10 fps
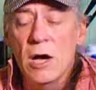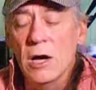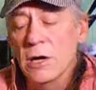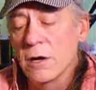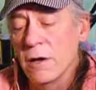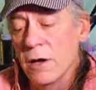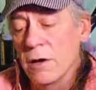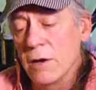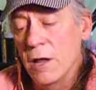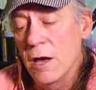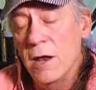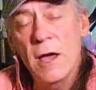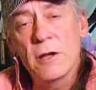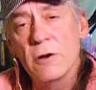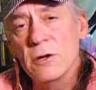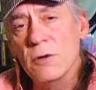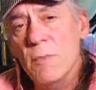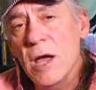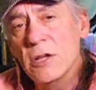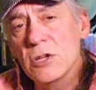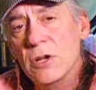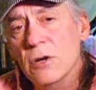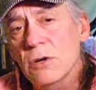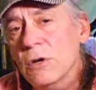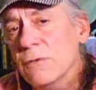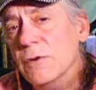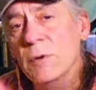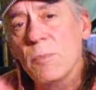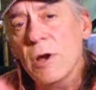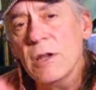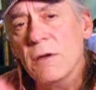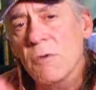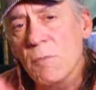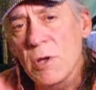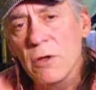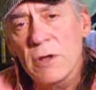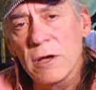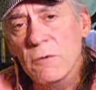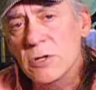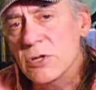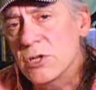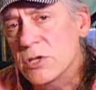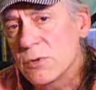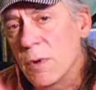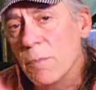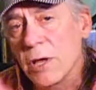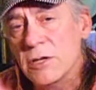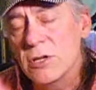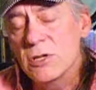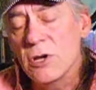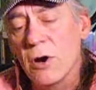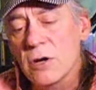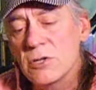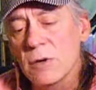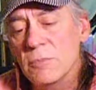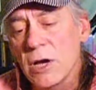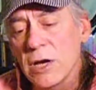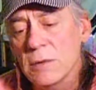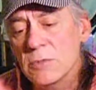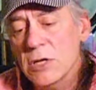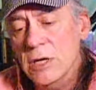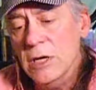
an accurate dimensional footprint of the building, which is a place to start sometimes.